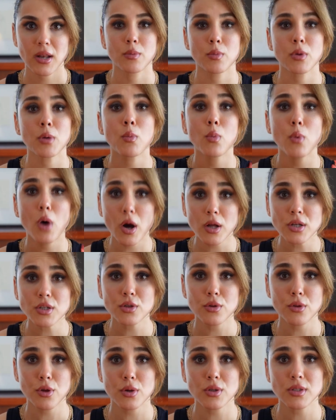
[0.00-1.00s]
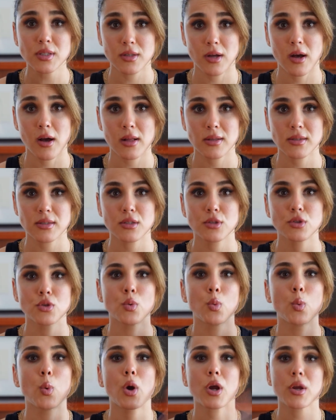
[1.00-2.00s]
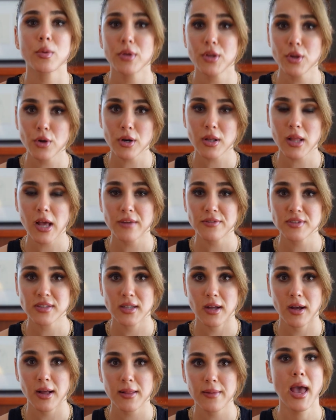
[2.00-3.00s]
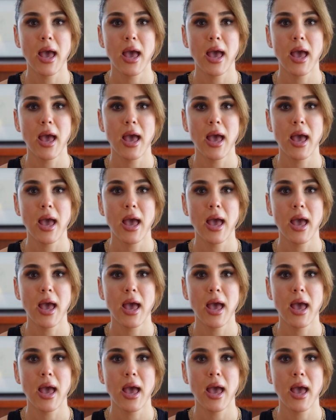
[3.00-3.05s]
We want those tiles to work with your lifestyle